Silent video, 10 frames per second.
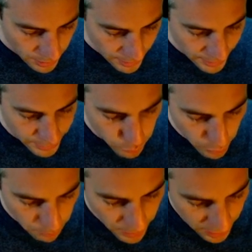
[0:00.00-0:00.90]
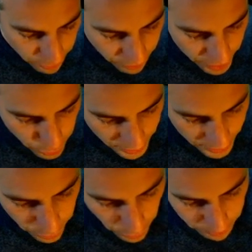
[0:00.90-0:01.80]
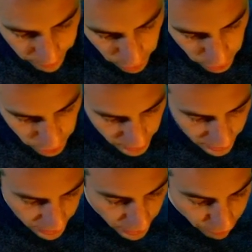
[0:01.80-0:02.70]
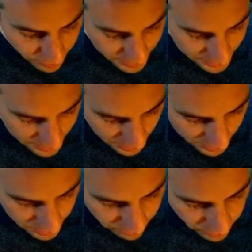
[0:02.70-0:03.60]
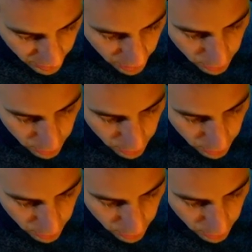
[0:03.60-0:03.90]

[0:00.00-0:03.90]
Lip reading: and it will apply the filtering algorithm of the constraint if it is still active.